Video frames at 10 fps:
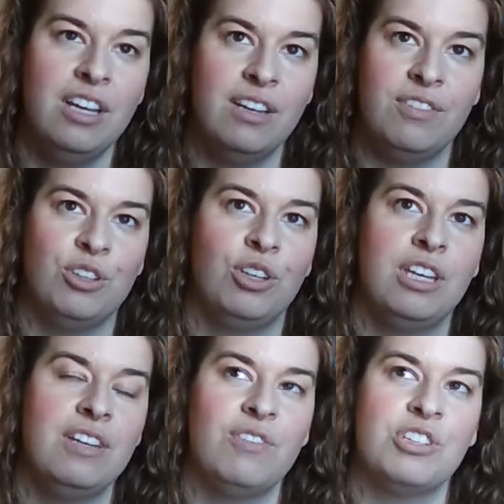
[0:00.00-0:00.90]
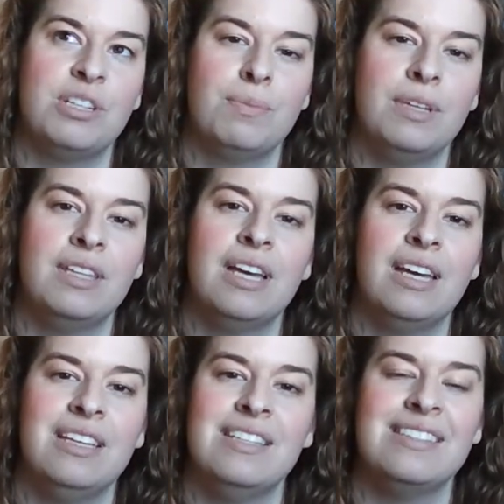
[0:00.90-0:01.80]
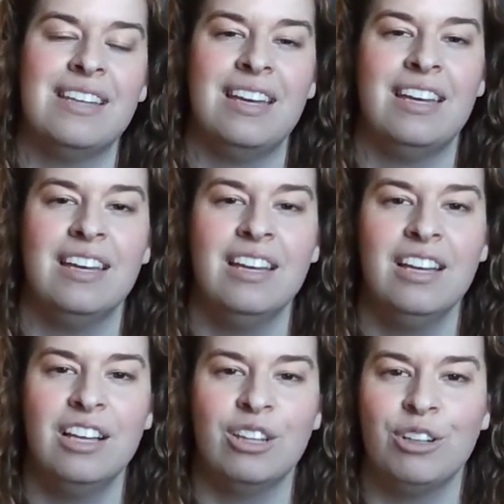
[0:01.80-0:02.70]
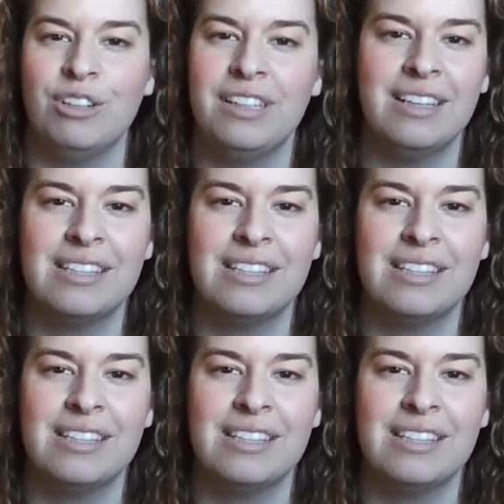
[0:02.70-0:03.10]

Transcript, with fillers: if you're looking for something that is a learning